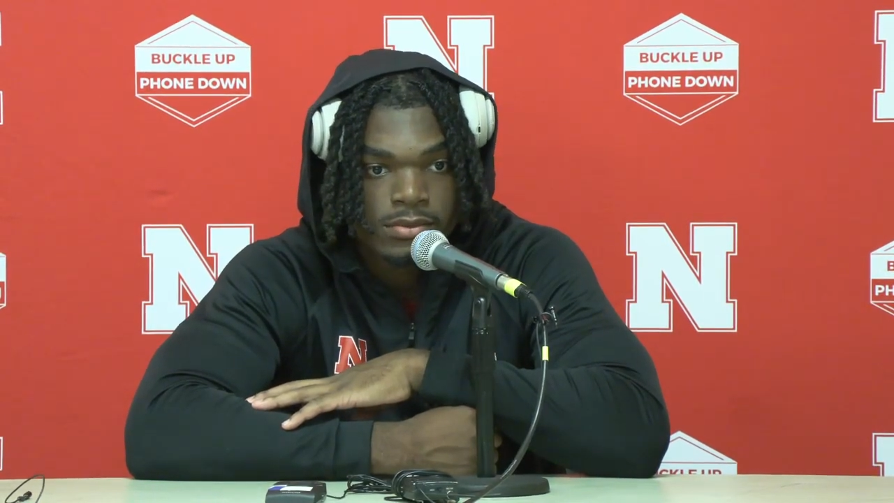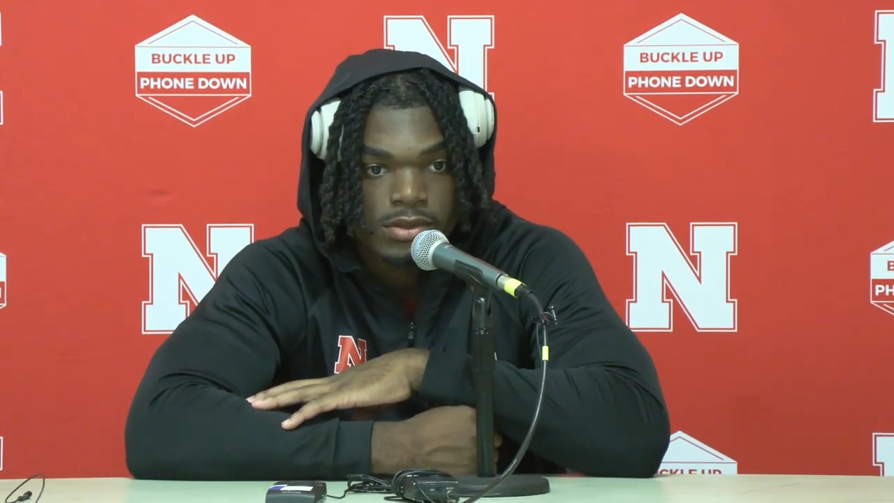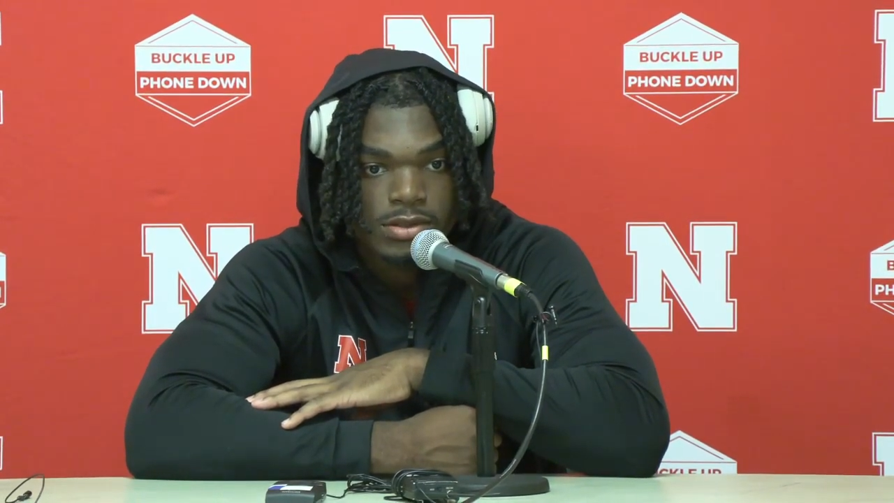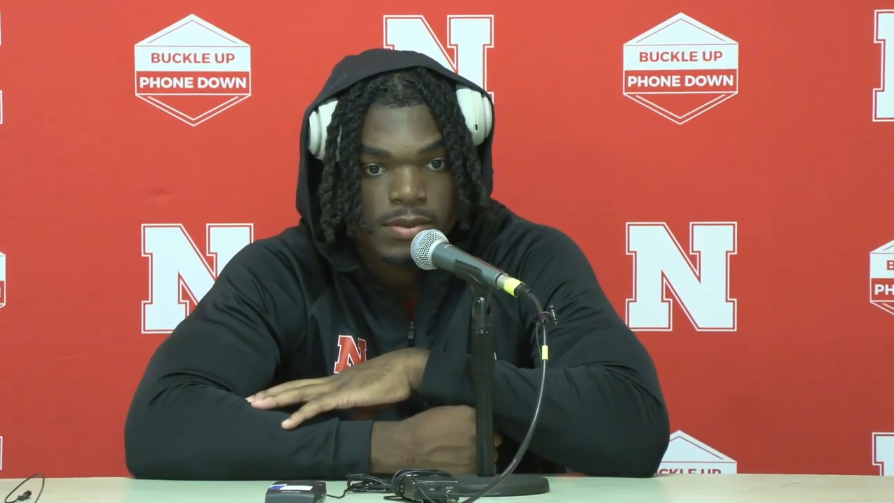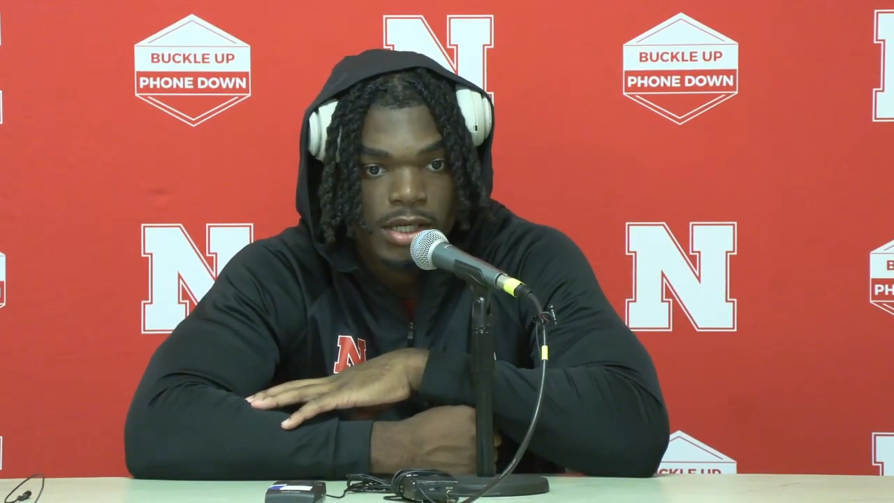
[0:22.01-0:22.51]

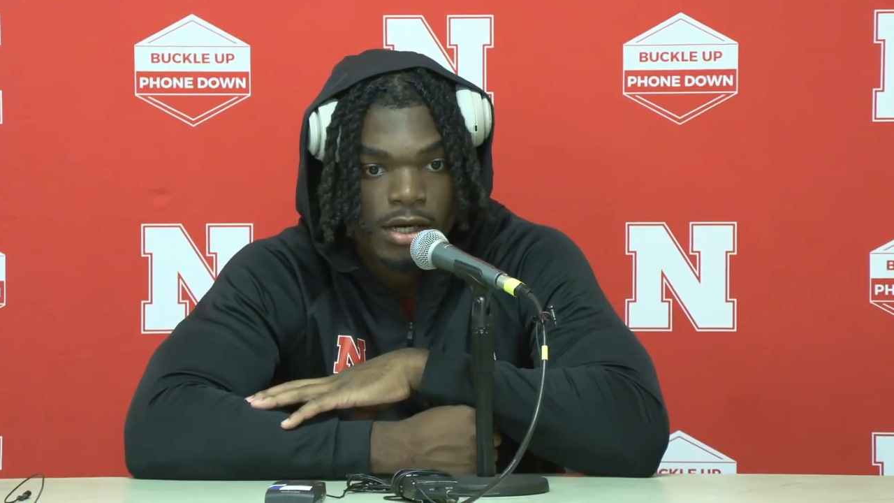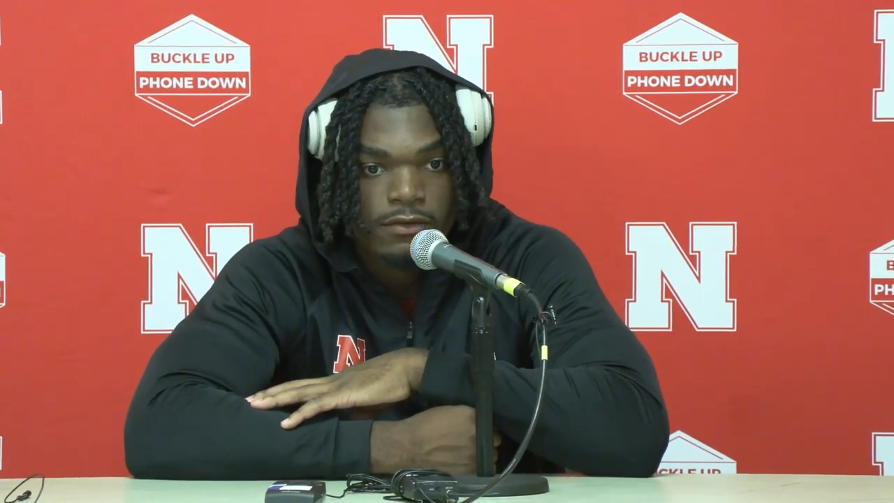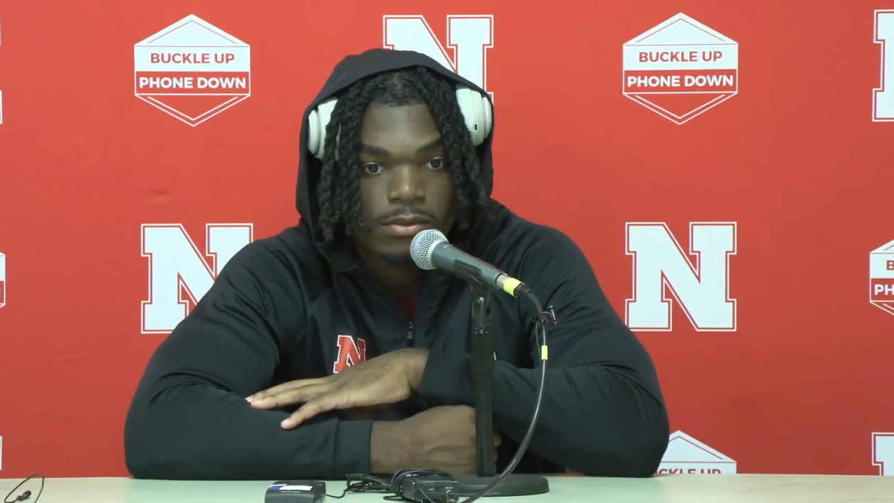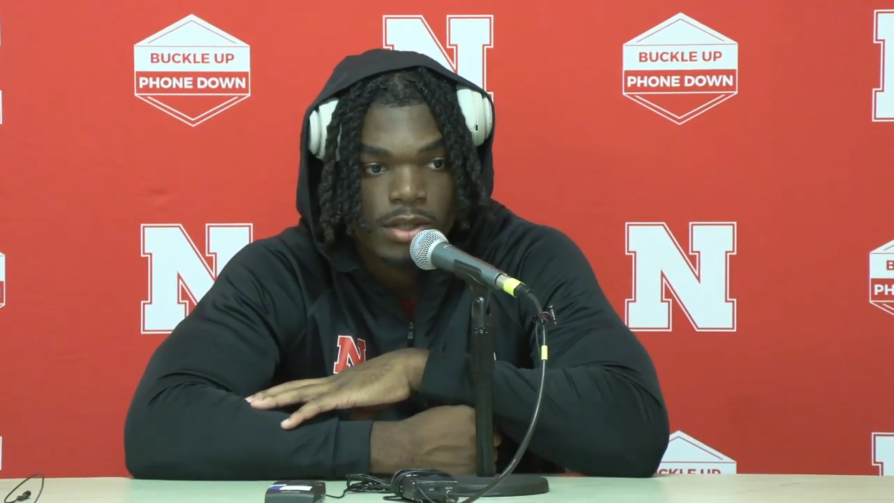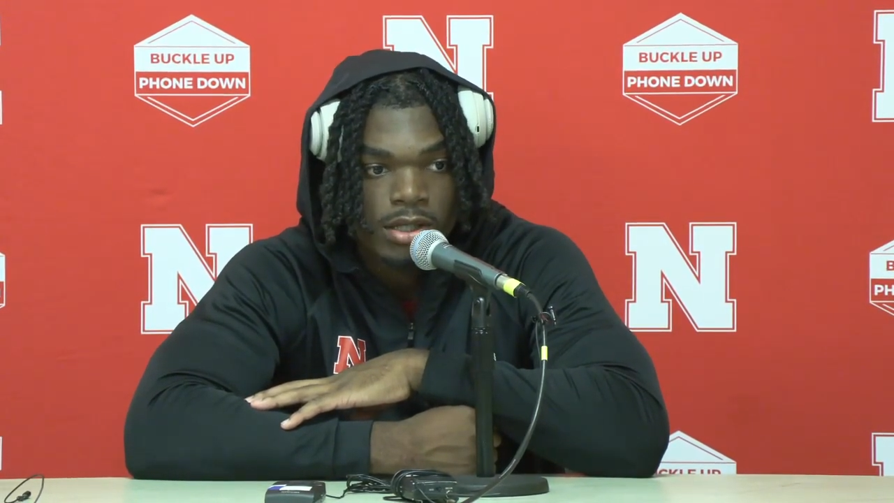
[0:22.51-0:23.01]
just play our
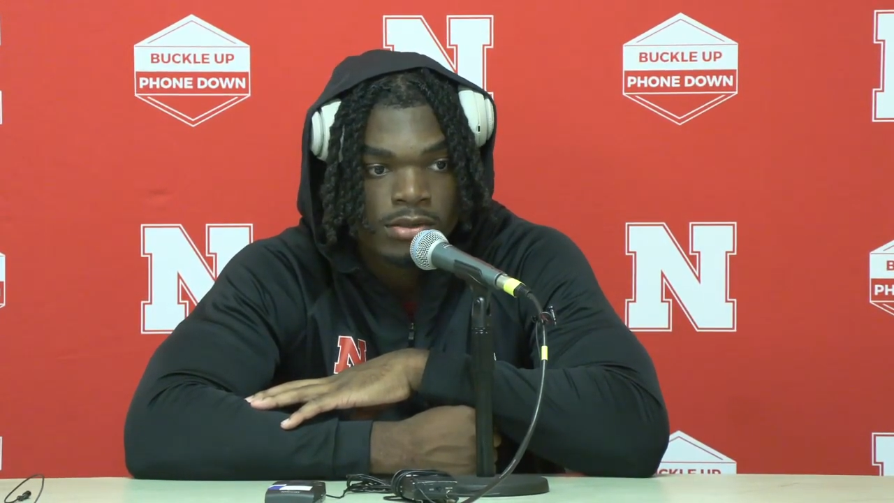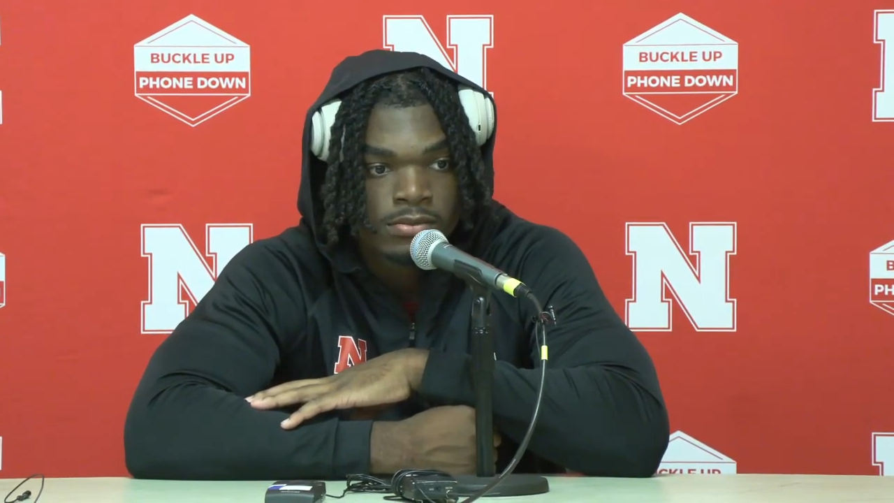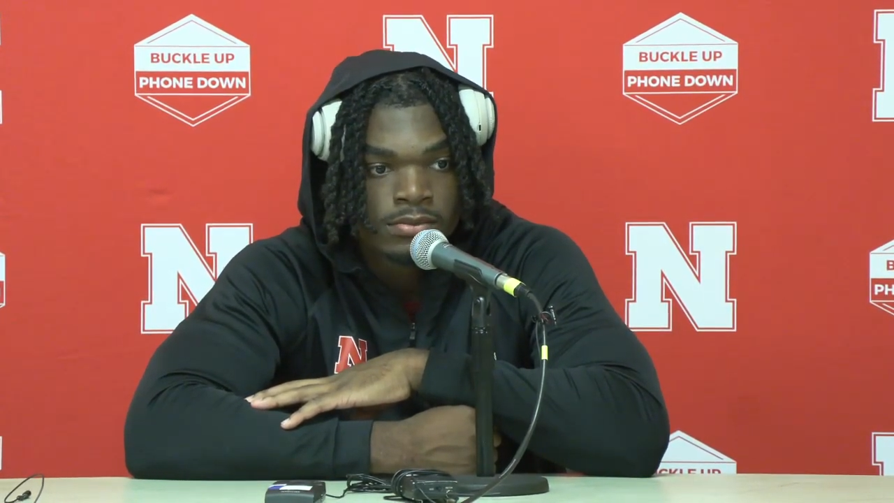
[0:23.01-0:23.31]
football.